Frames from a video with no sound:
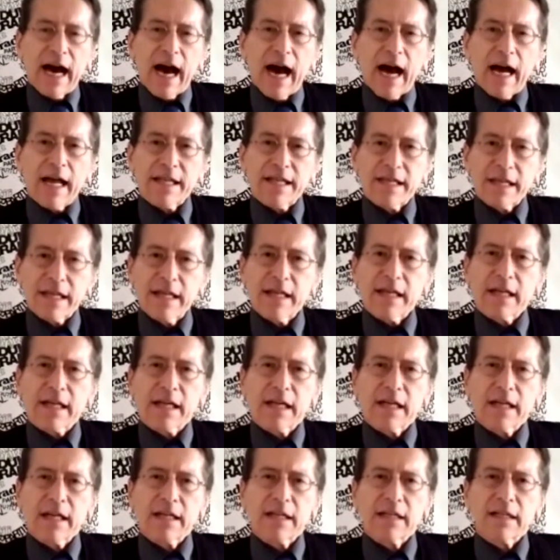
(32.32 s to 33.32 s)
I think
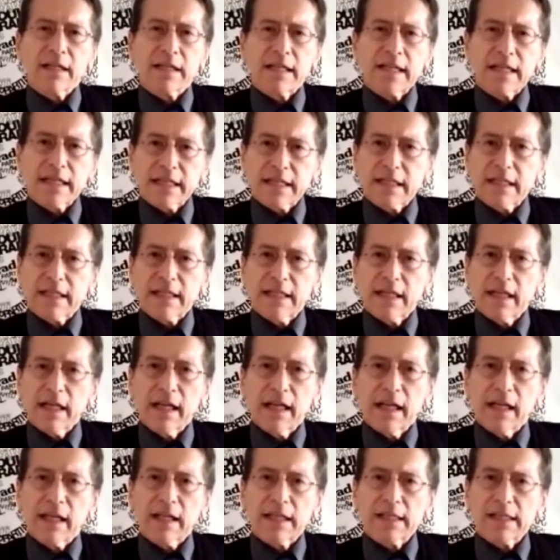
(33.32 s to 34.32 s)
uh, that uh,
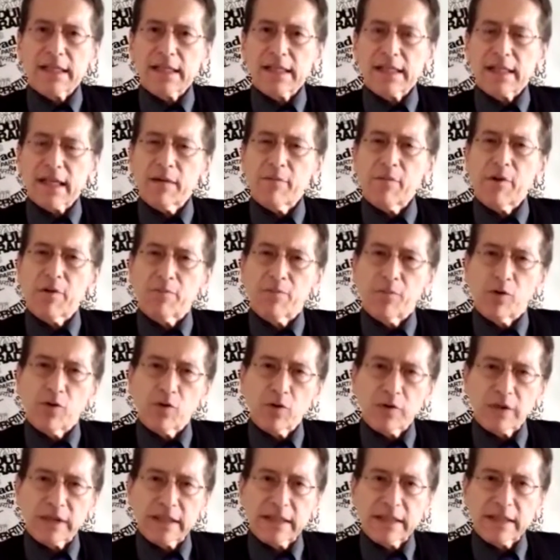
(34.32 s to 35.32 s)
it is extremely
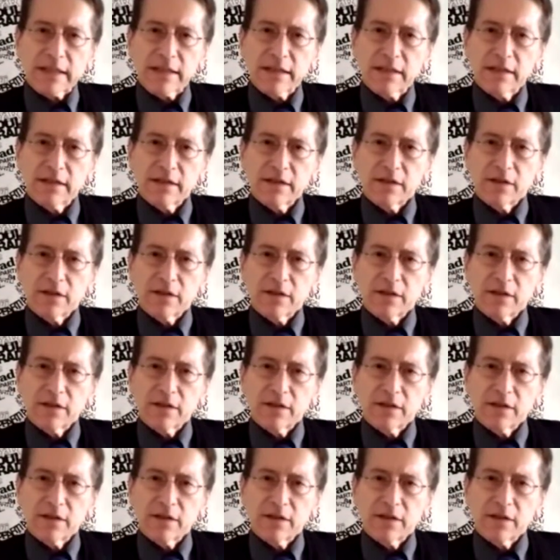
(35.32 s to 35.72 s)
important